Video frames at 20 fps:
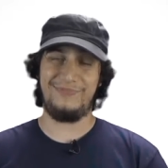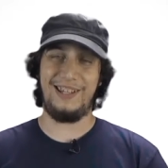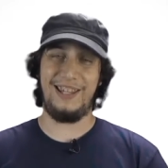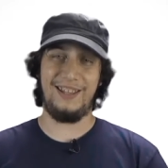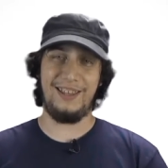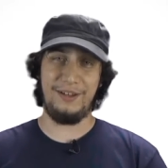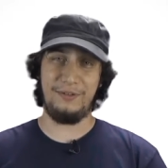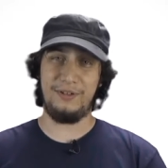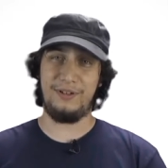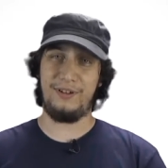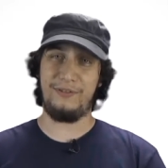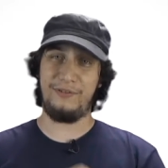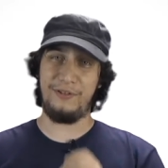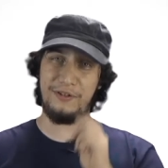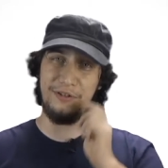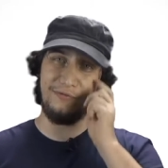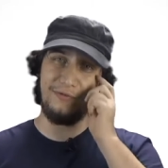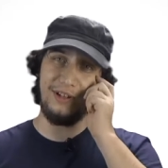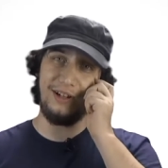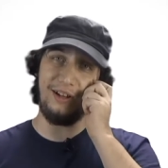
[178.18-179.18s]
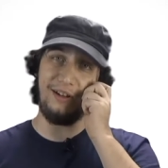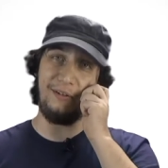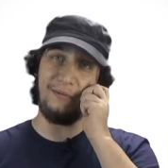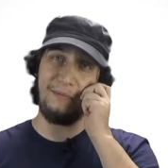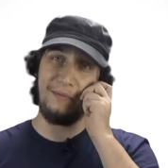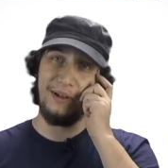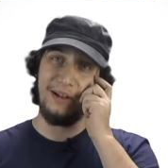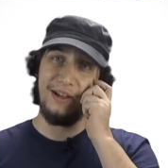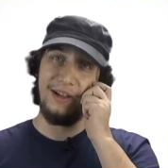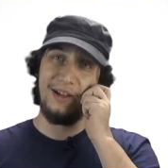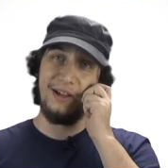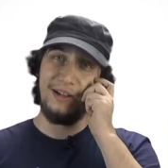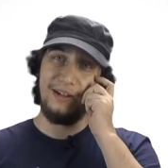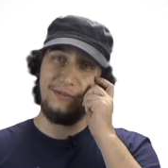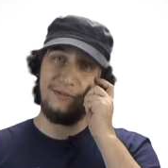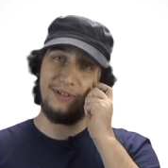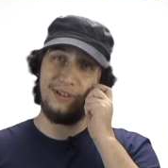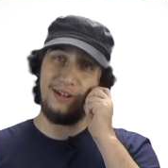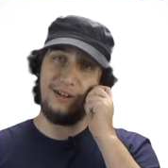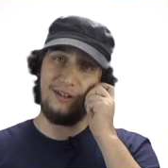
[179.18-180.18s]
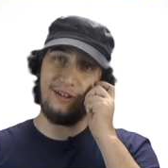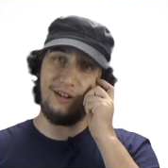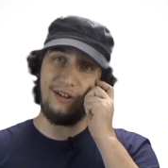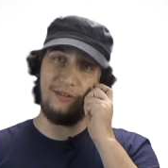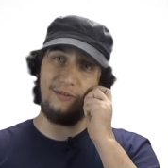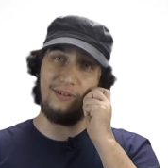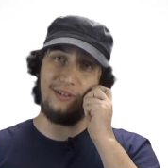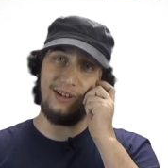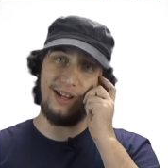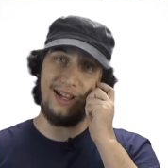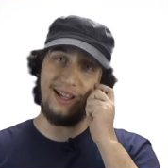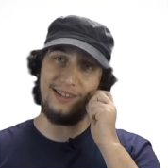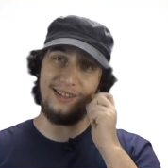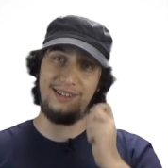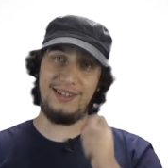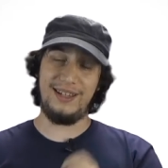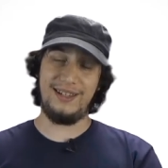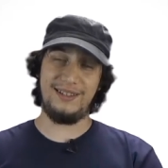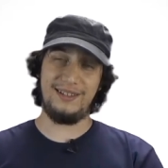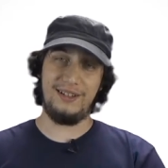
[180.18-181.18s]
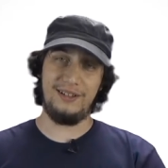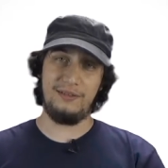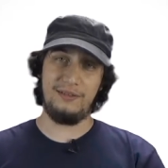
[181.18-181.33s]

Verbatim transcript: Yeah, that was our first video. It was an audio one. I had to test